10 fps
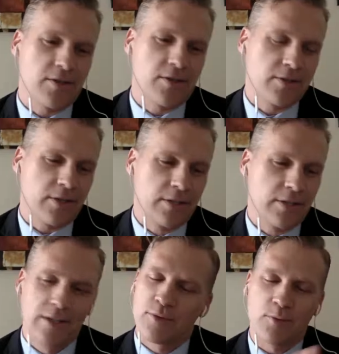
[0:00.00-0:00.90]
Uh,
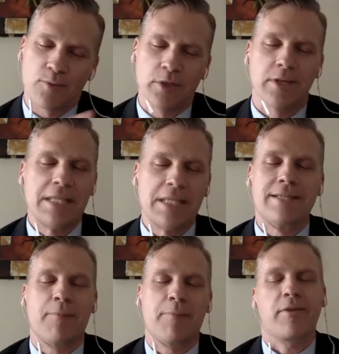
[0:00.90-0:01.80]
with a real
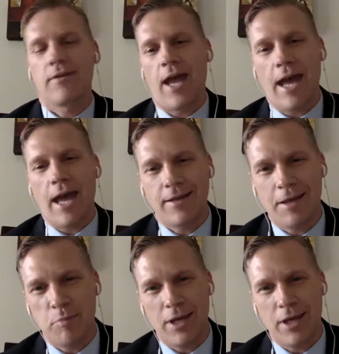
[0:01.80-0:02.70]
in-depth ad
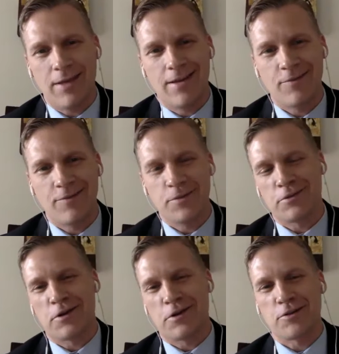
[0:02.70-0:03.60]
campaign that was
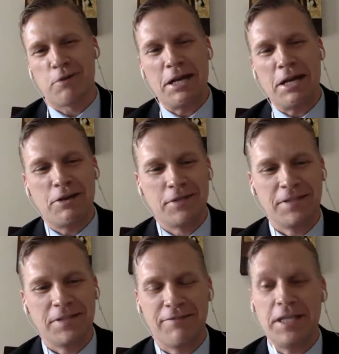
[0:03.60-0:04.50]
across radio and
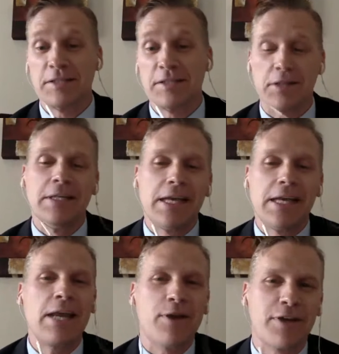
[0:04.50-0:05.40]
TV. So
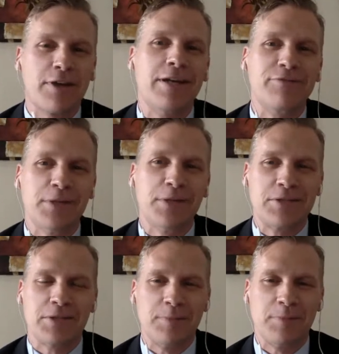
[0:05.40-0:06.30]
anyway, very
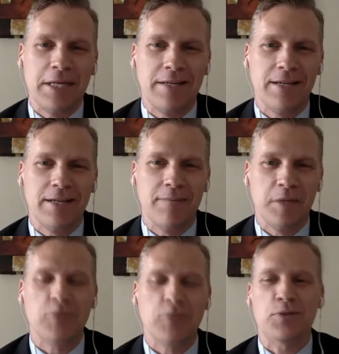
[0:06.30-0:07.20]
influential in me in, in
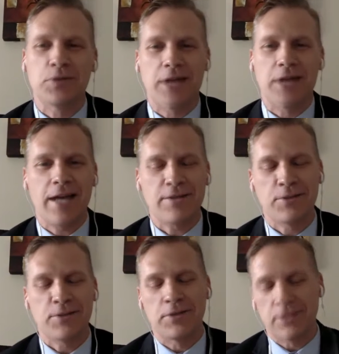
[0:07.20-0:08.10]
middle school and high
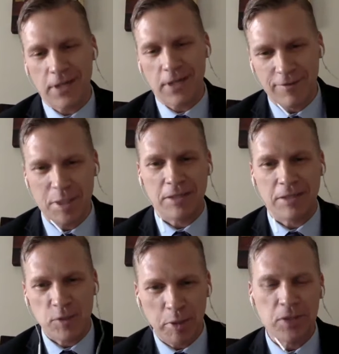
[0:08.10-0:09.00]
school, just kind of being
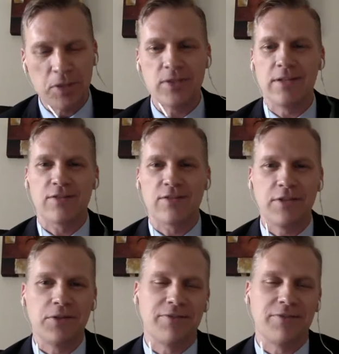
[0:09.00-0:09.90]
exposed to this
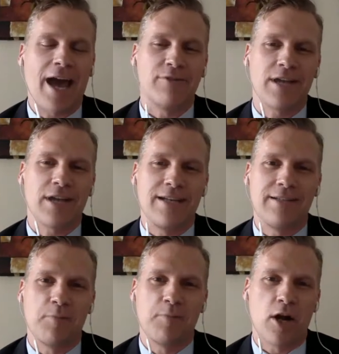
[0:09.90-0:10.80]
field of advertising
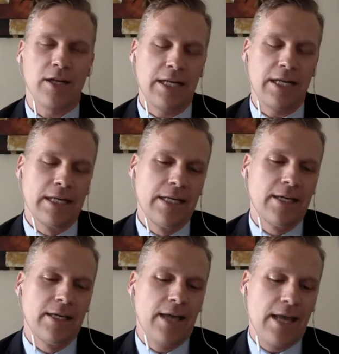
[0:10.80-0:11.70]
and marketing
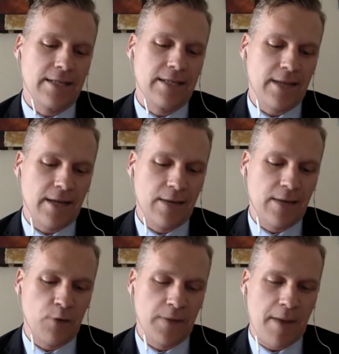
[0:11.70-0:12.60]
and, uh, and
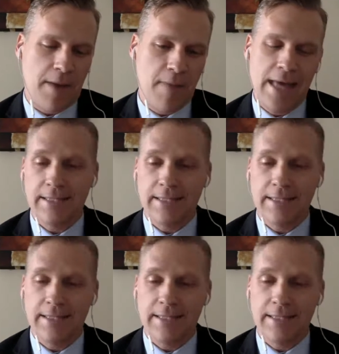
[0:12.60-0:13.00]
what that meant.